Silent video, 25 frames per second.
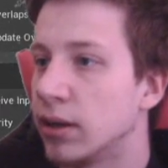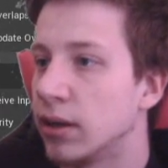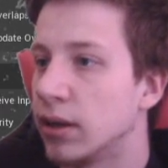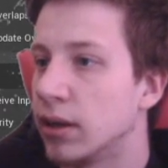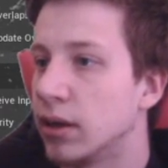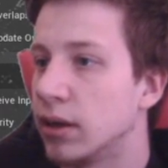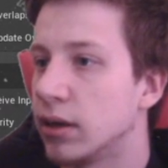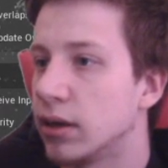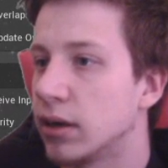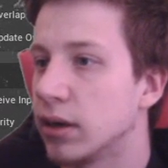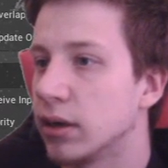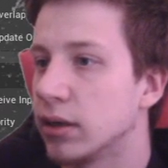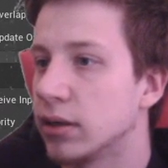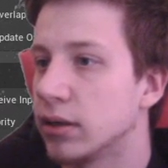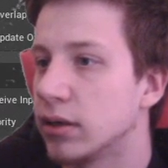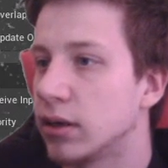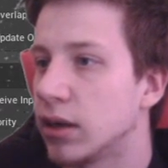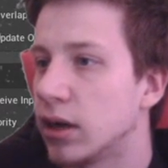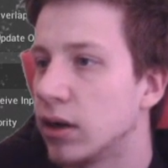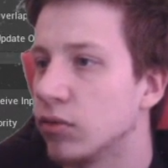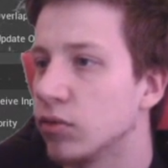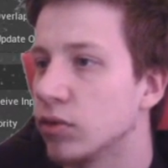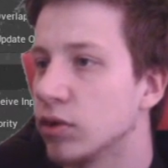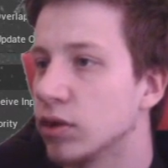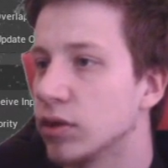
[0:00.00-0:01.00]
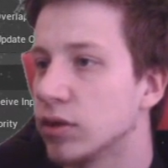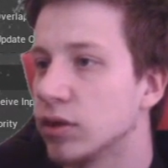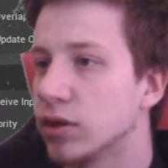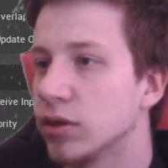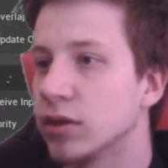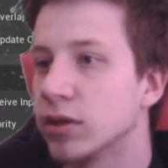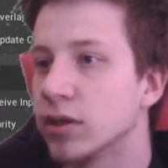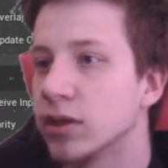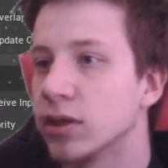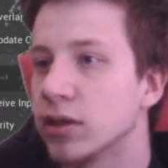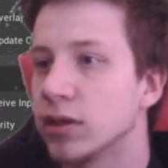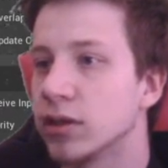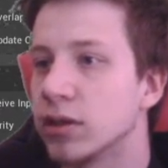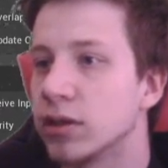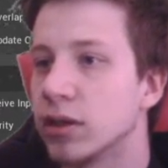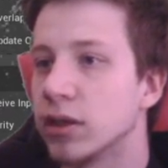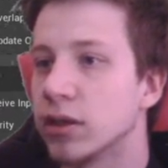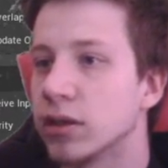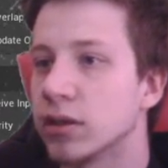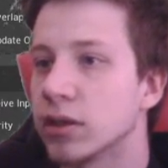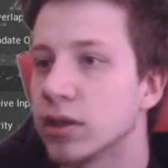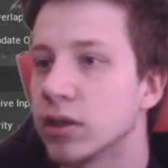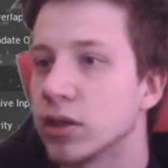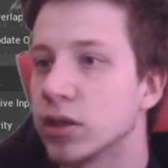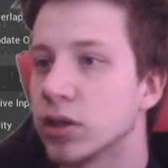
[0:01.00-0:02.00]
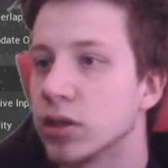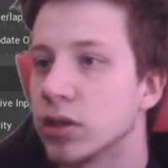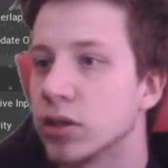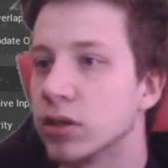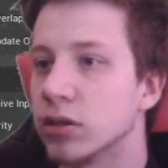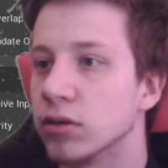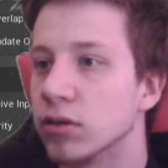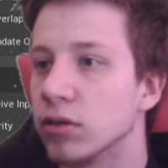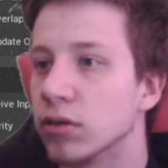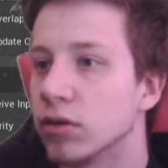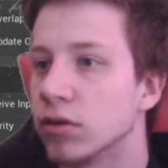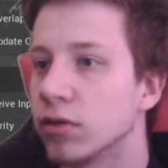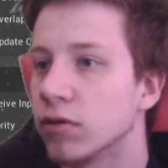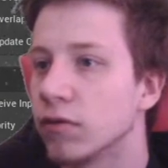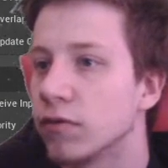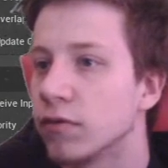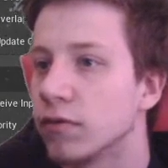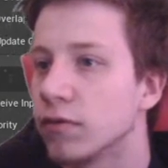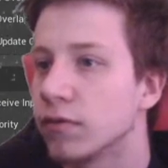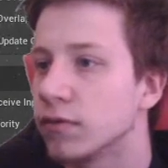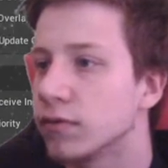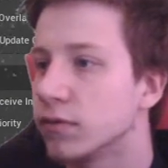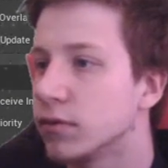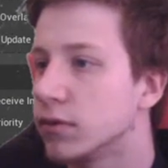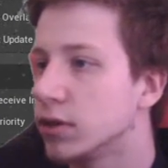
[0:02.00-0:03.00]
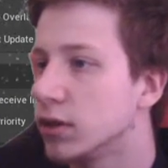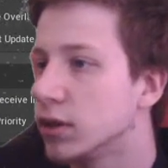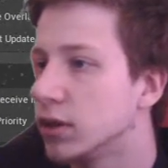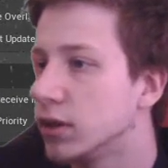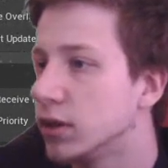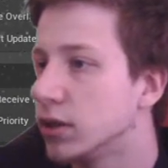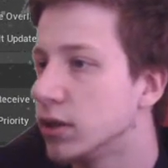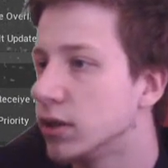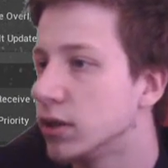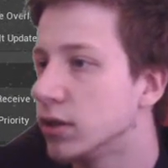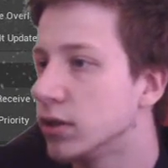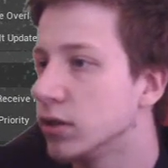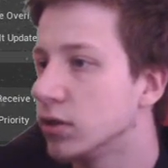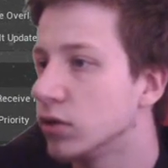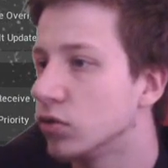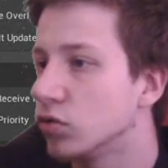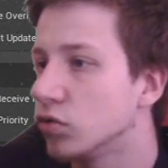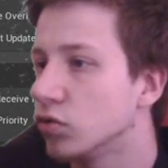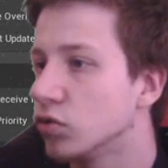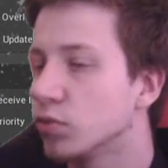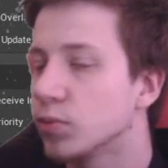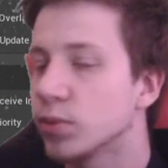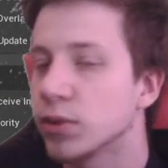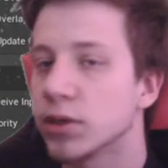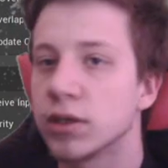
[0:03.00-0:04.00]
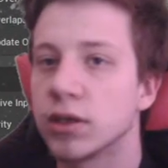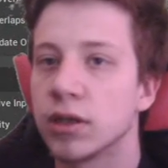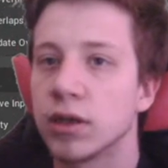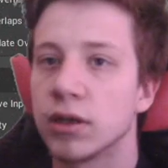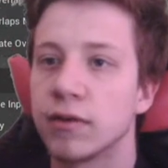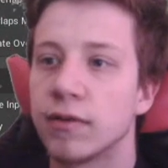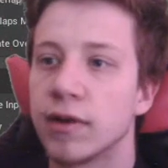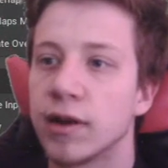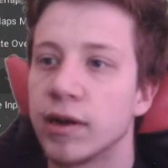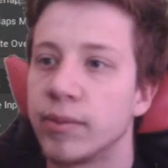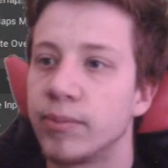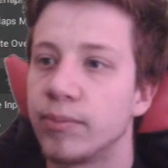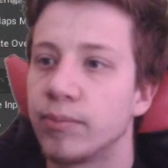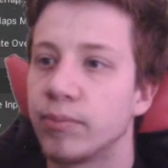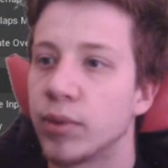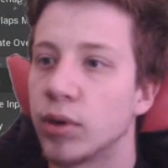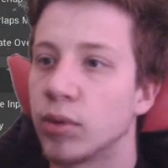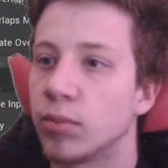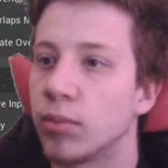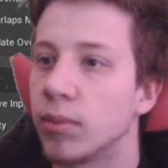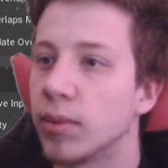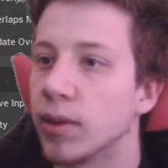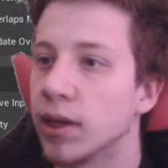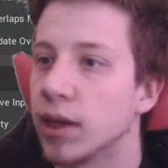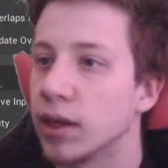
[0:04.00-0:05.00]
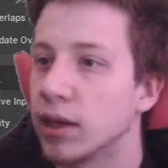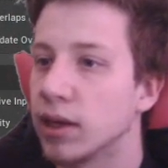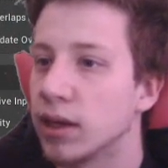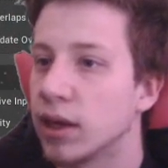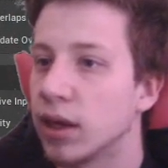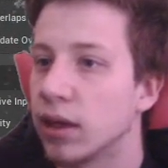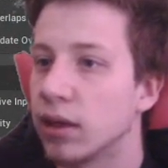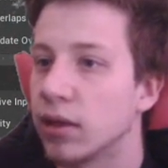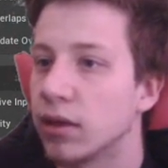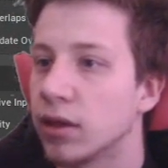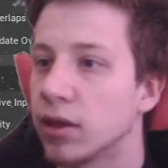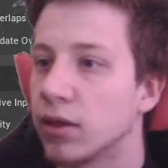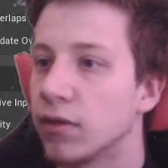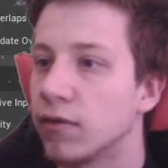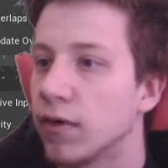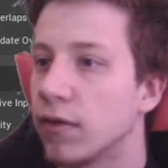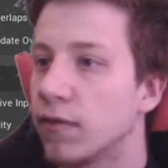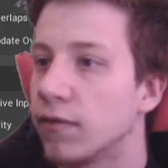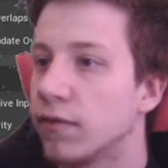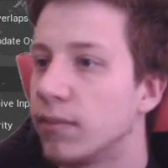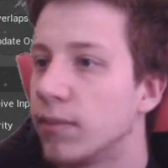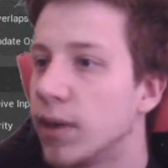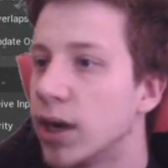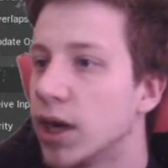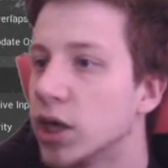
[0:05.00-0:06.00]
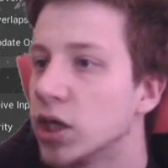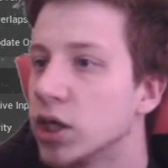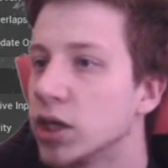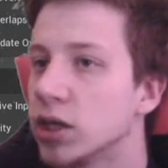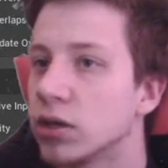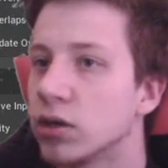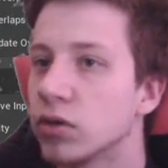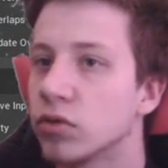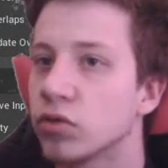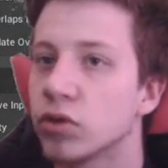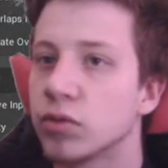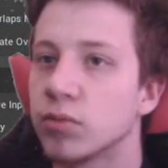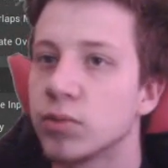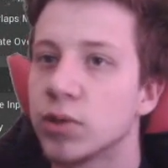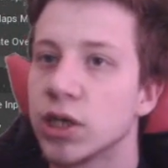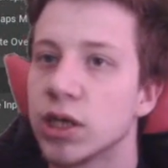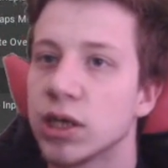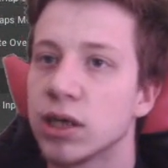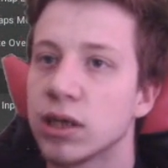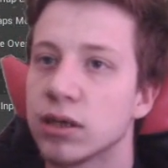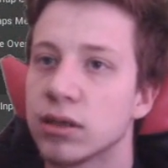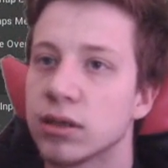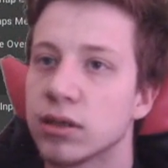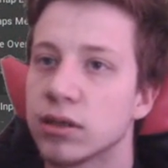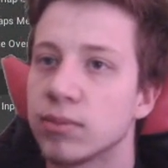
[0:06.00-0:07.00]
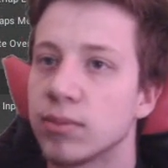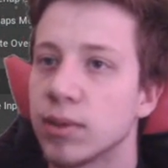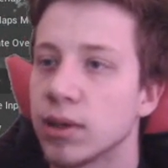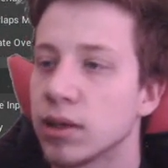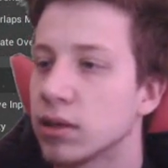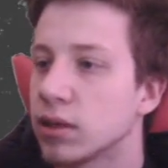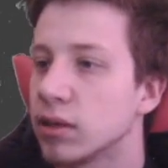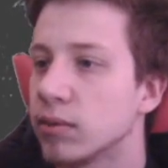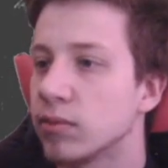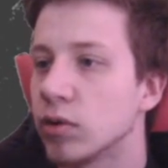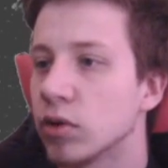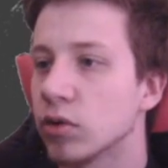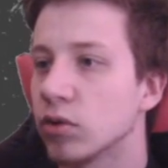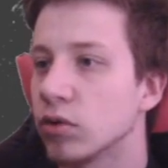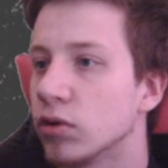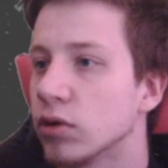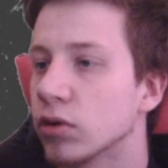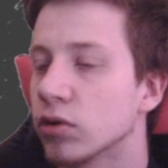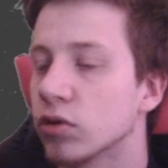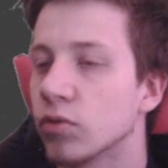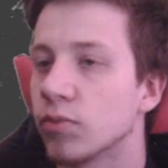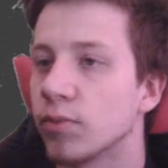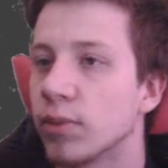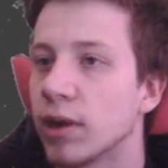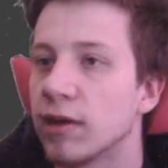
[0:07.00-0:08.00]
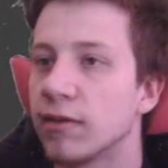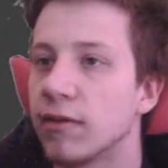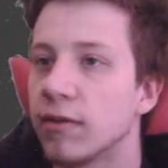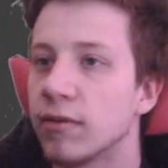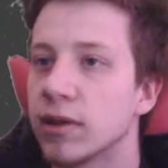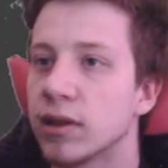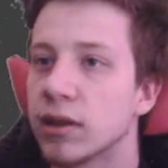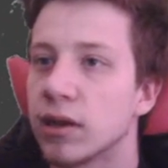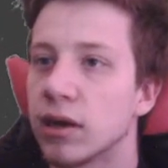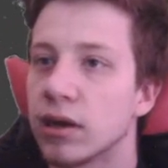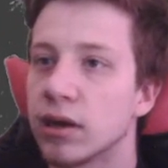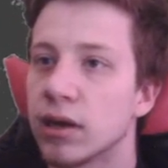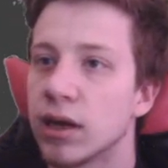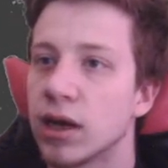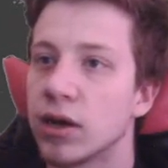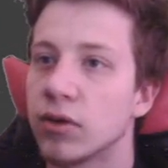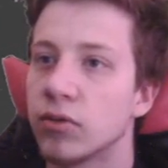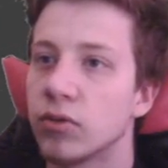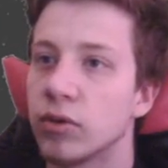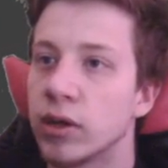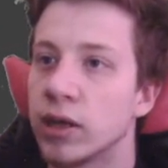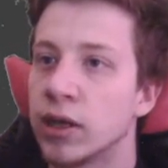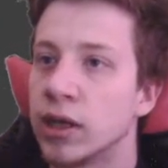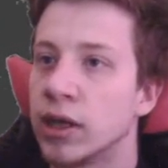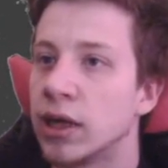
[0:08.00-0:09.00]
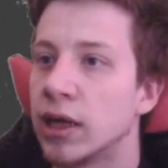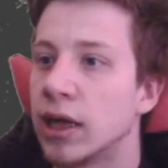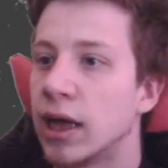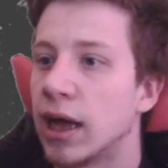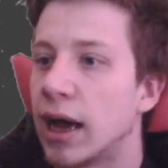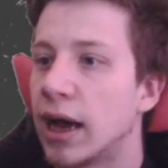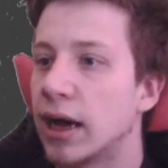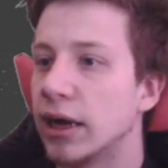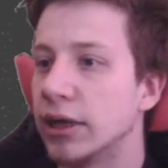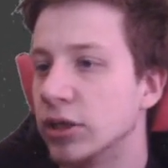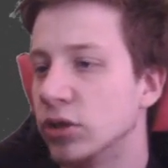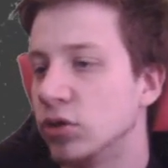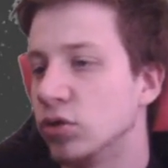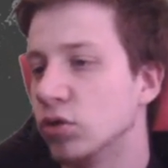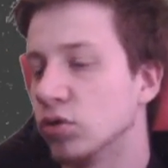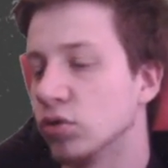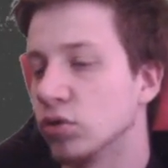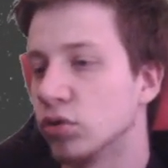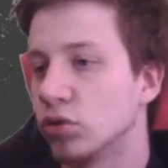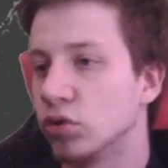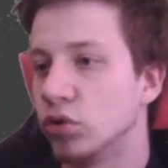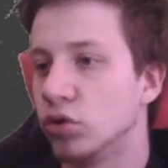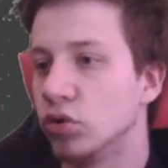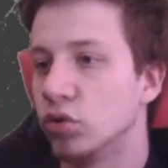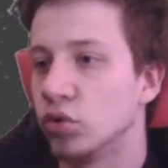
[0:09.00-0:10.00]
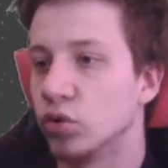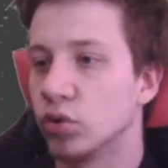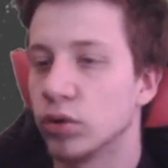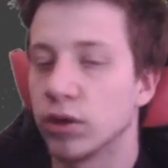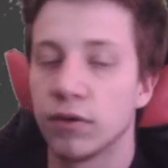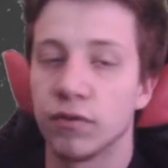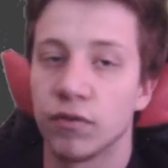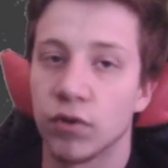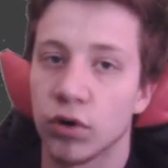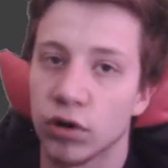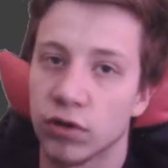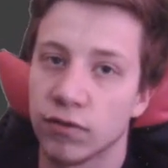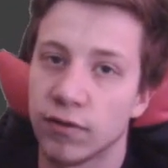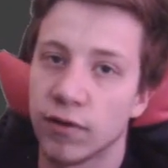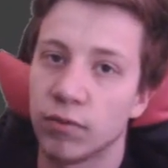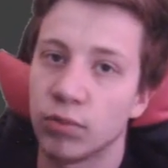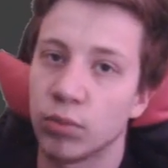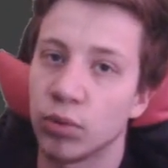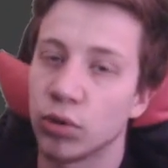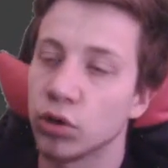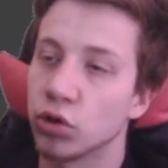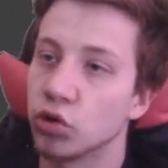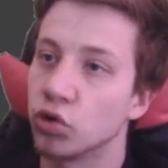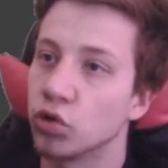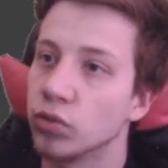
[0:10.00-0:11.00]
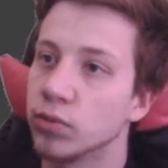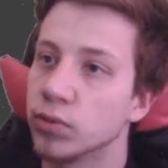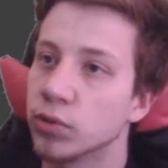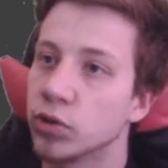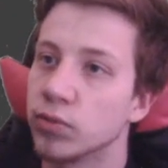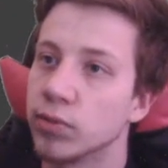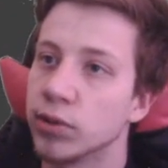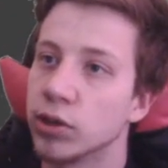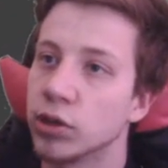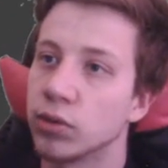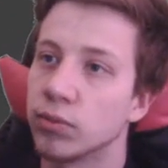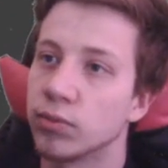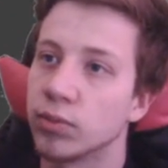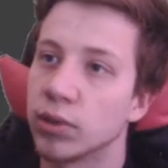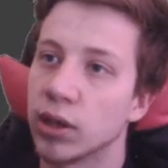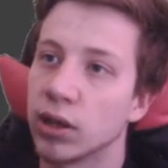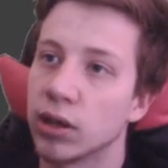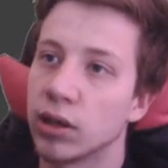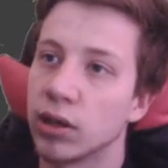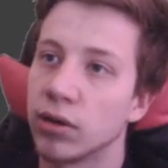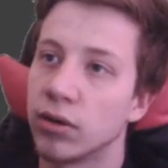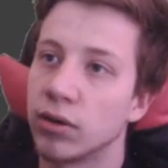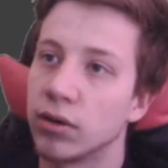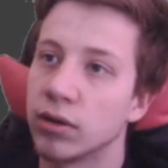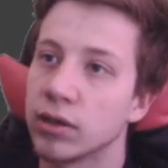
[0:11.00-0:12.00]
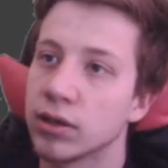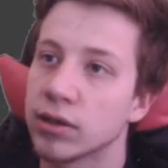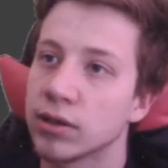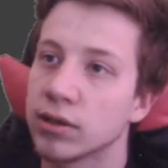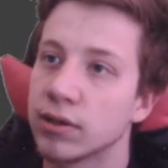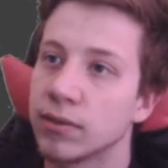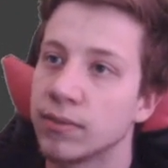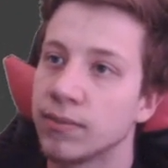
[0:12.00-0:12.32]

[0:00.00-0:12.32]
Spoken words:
Right now you can see that there is actually a lot of the groups that were probably created with merging those objects, but I'm not going to play with it right now. I don't usually work with polygroups, to be completely honest.